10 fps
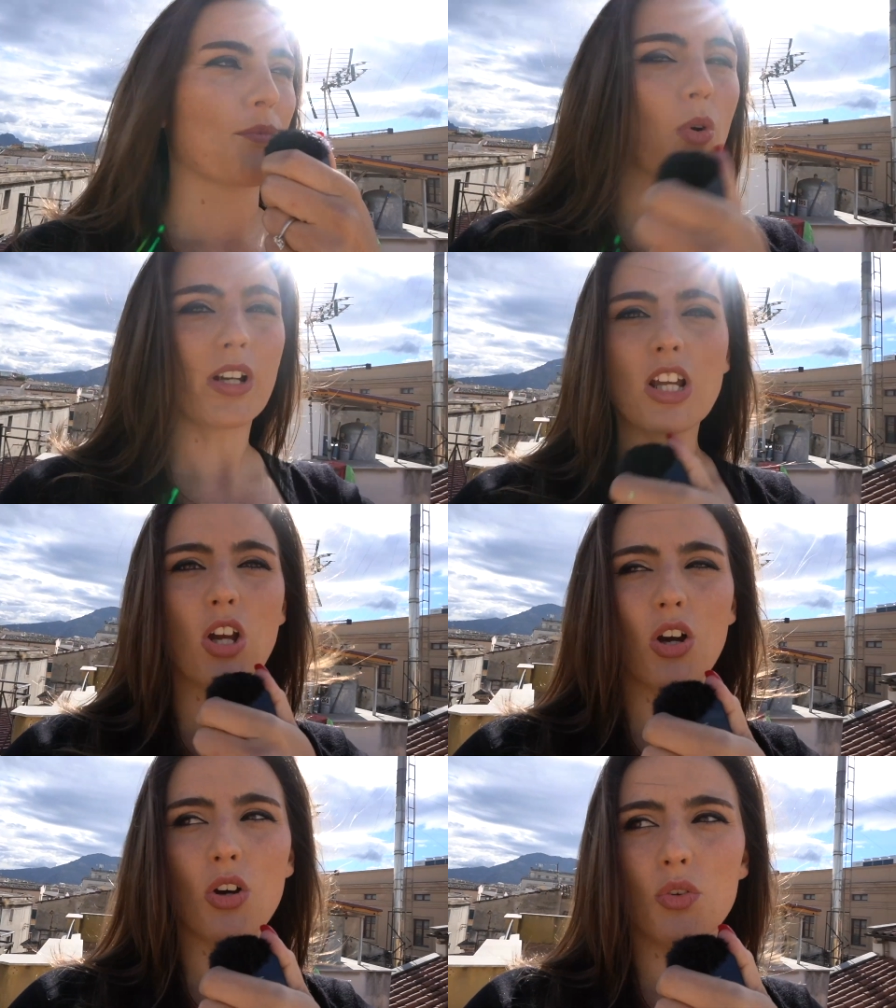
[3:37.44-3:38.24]
we're gonna
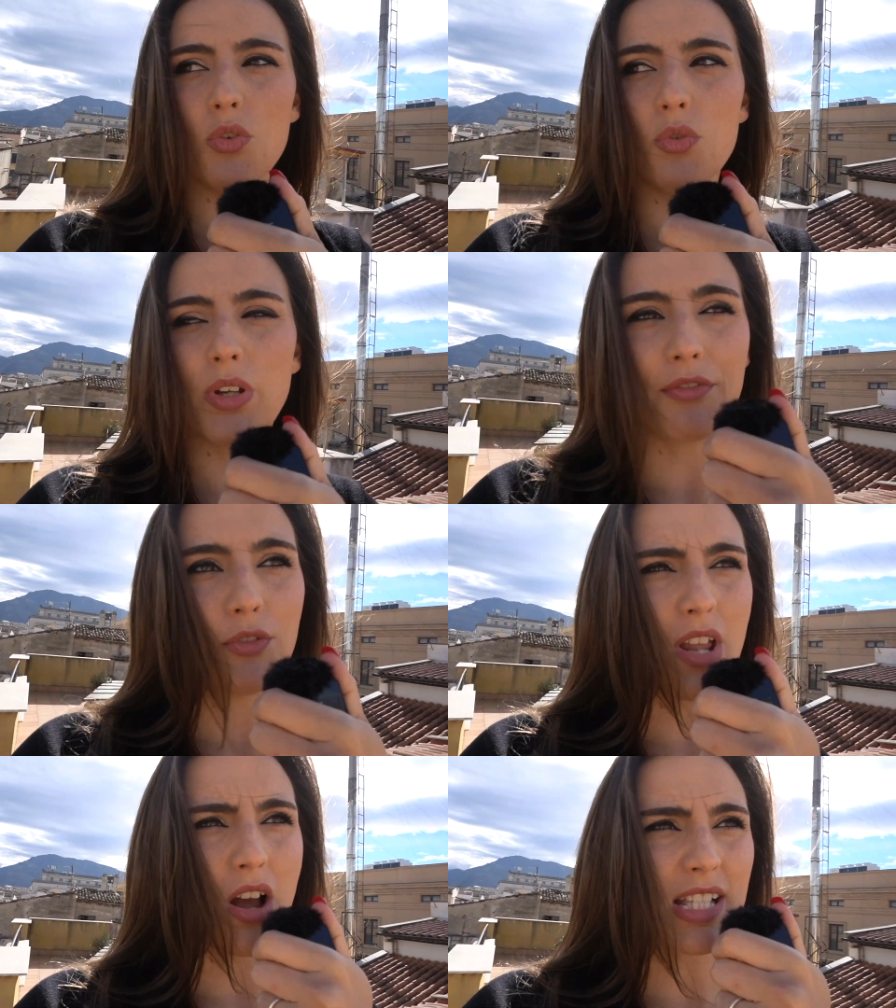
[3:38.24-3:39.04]
go get
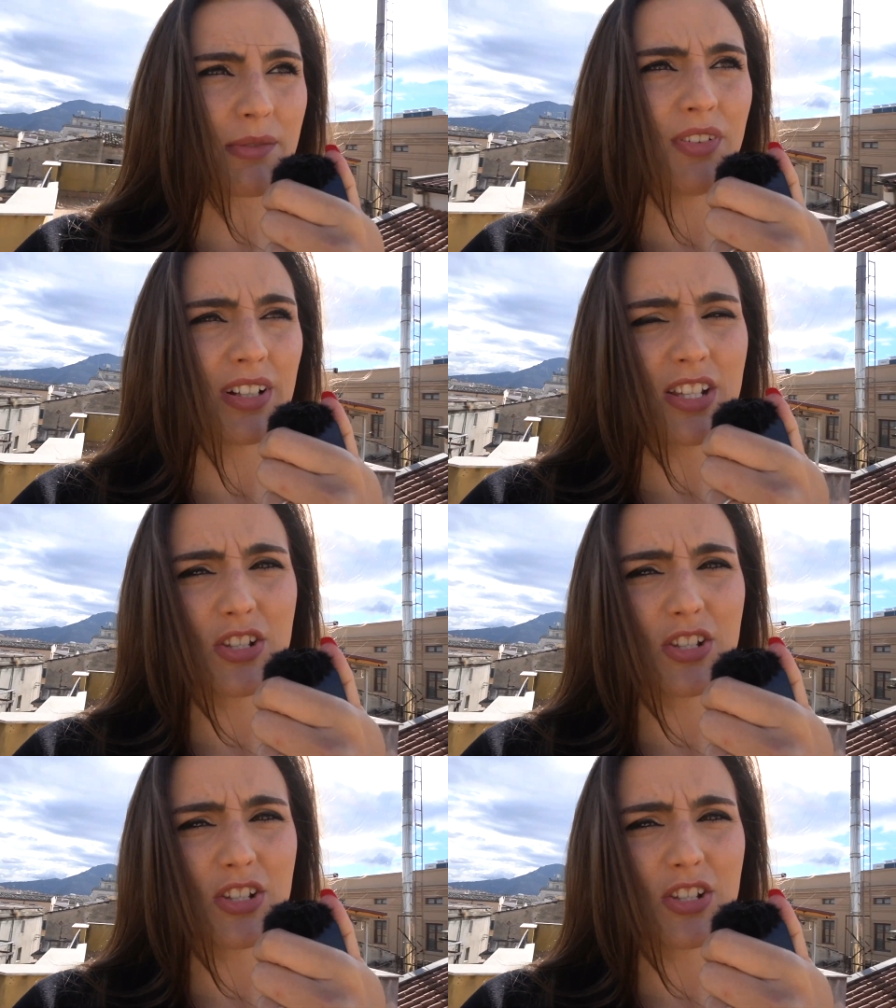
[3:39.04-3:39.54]
food now because I'm fucking